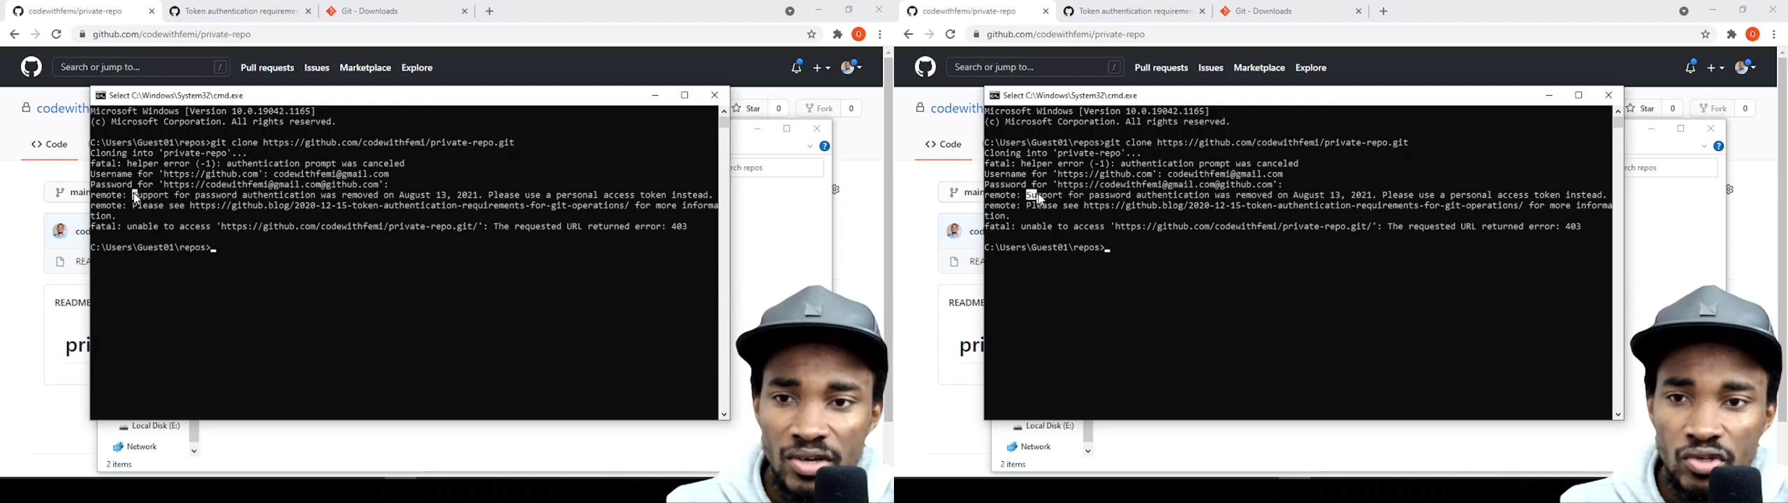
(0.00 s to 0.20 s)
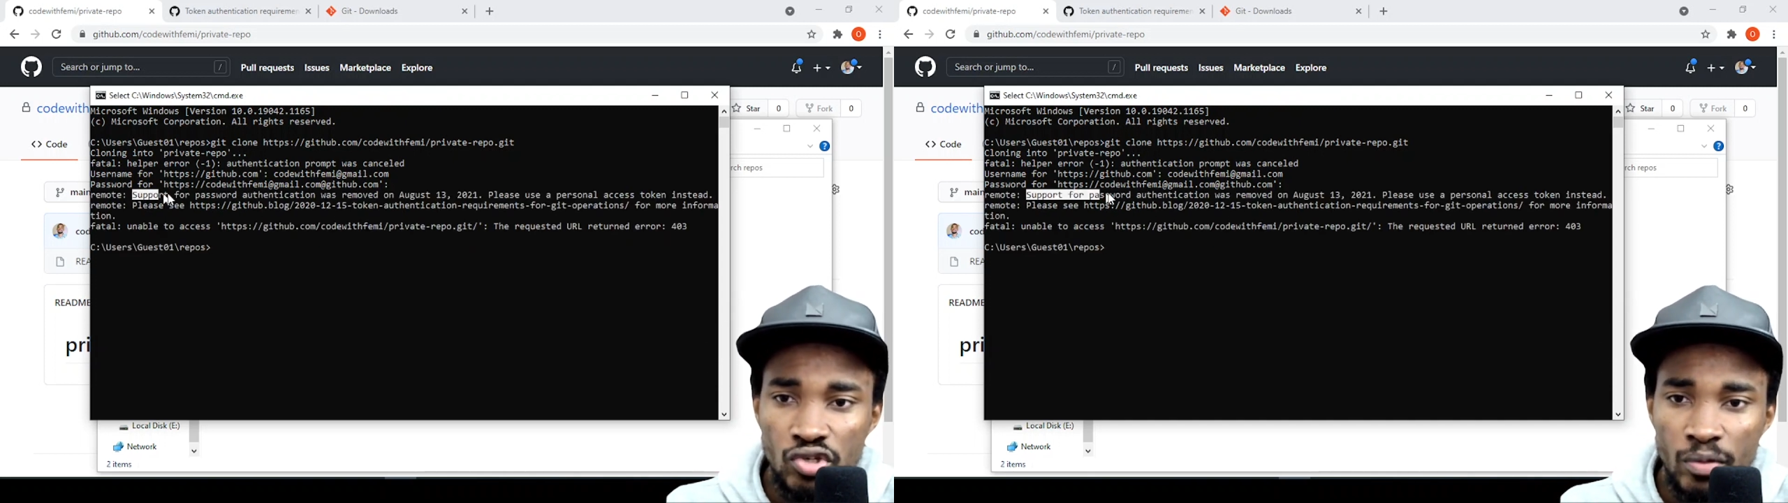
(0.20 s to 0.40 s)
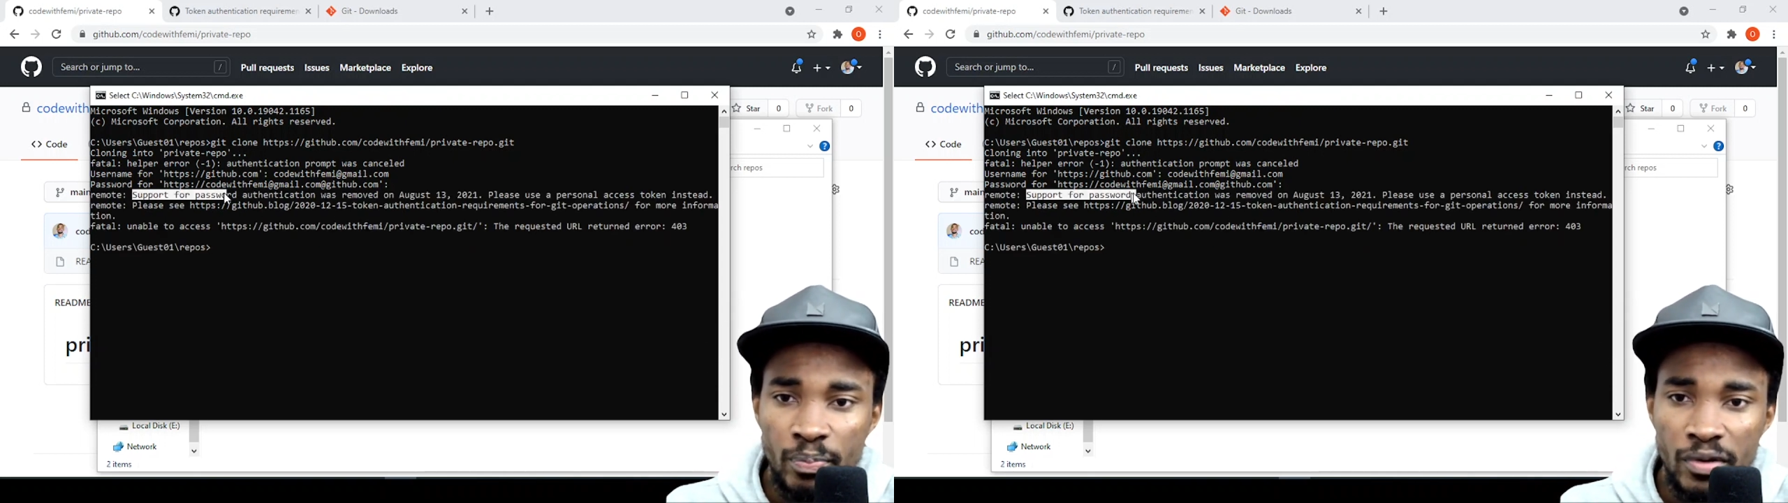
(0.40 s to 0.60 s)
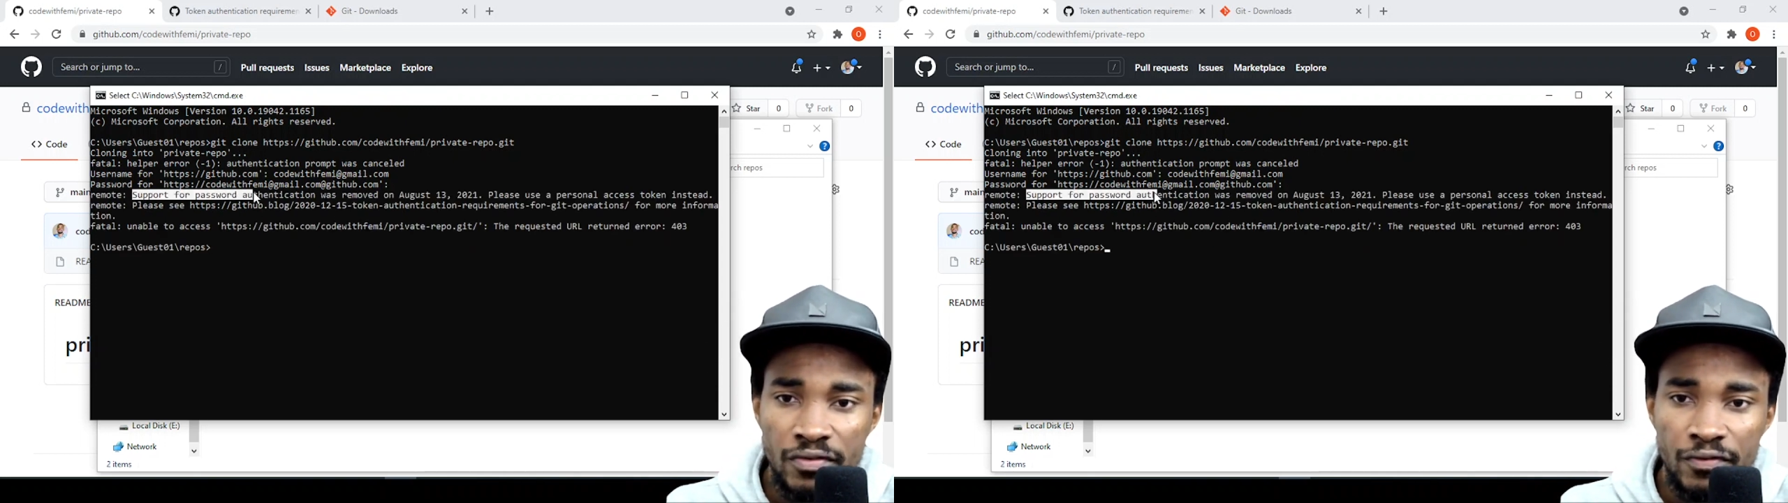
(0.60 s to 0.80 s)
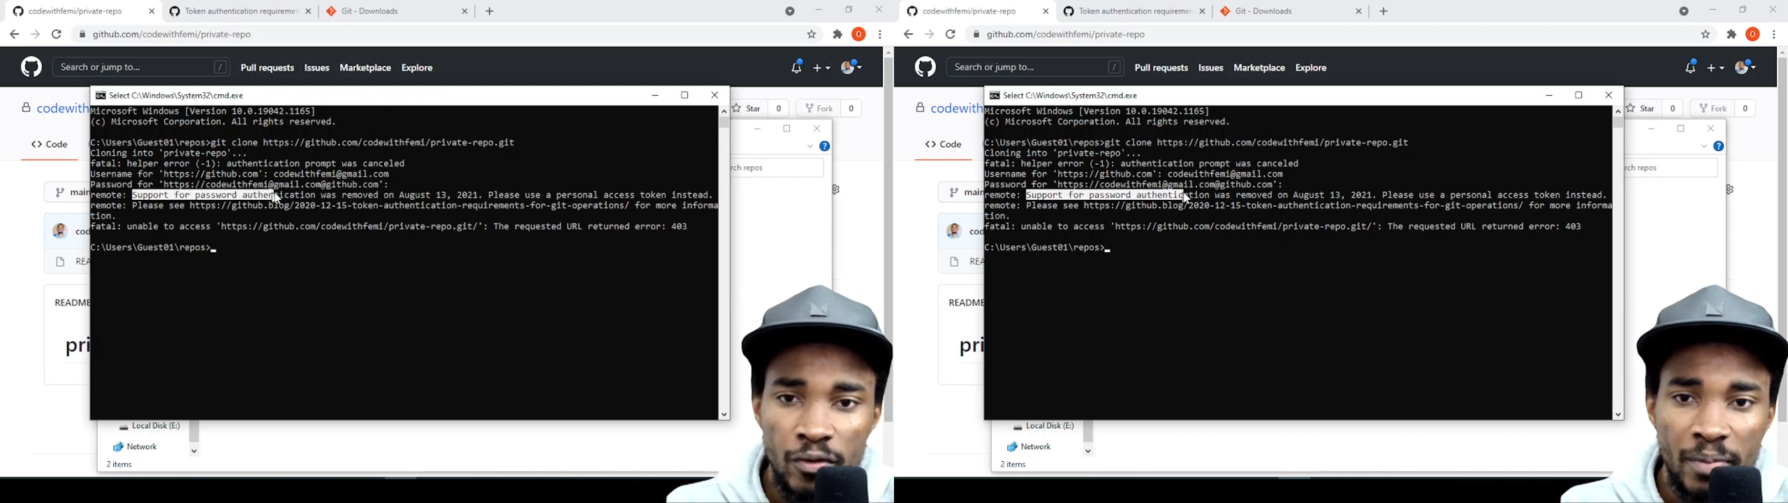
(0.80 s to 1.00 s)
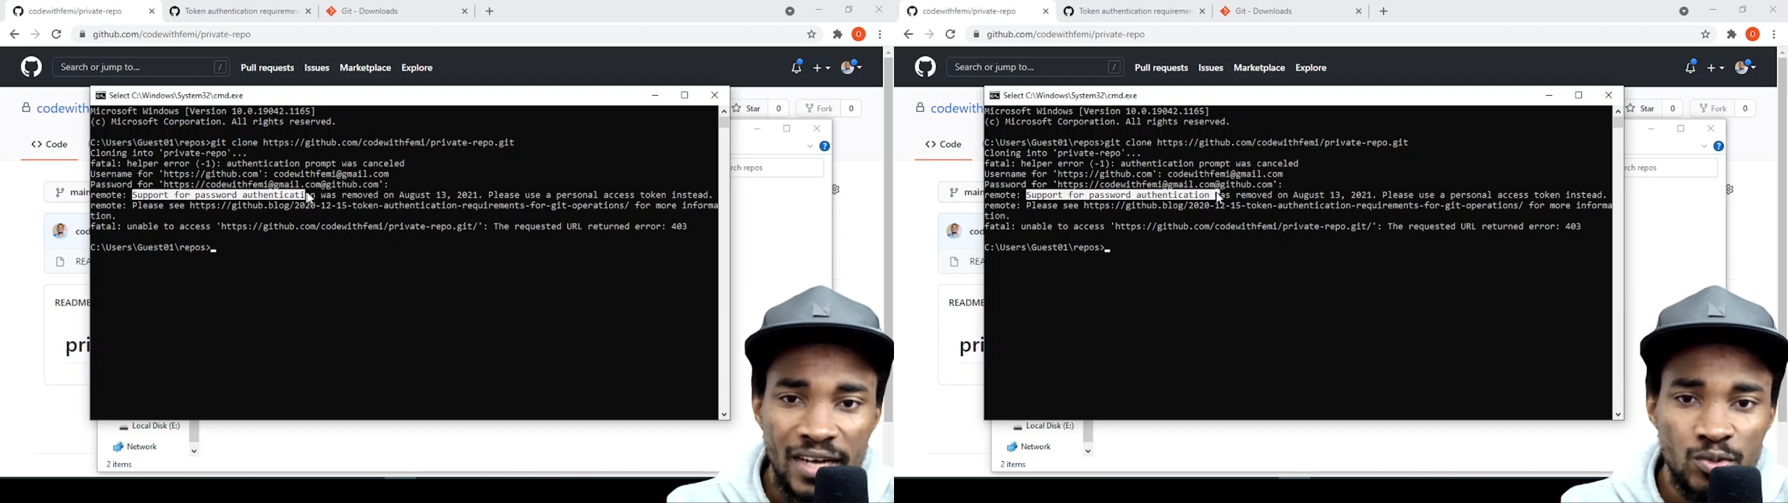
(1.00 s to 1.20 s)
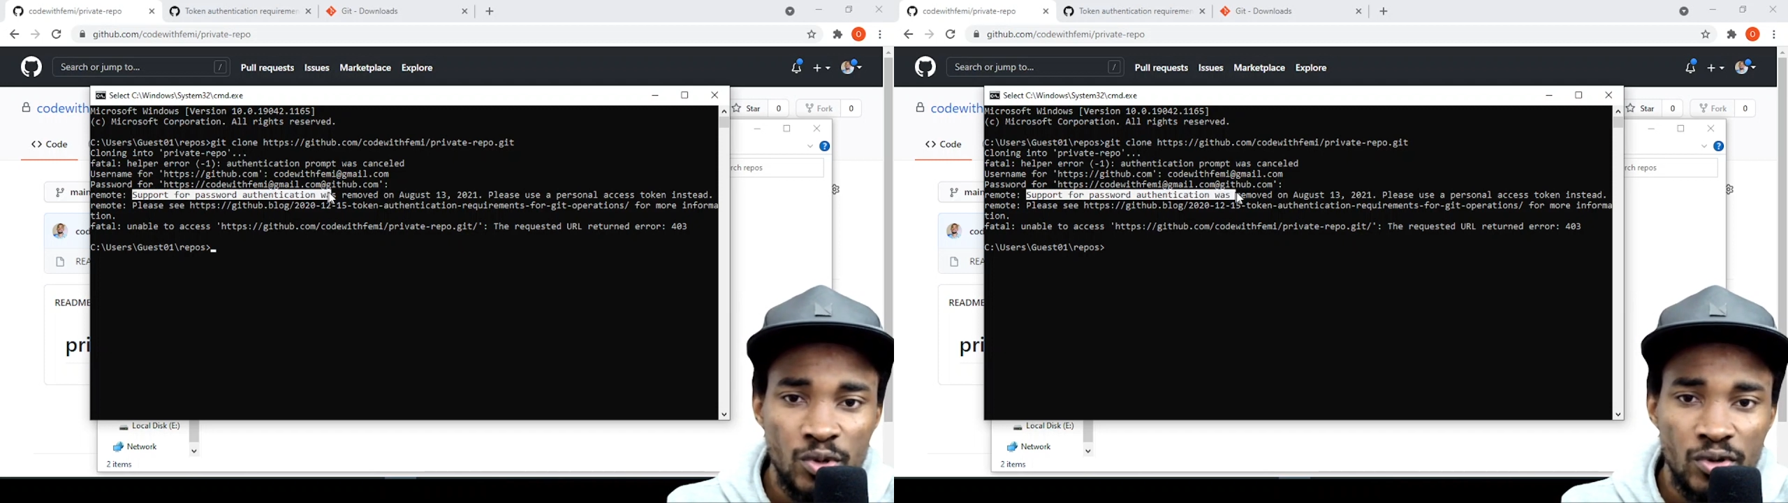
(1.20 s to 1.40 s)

support for password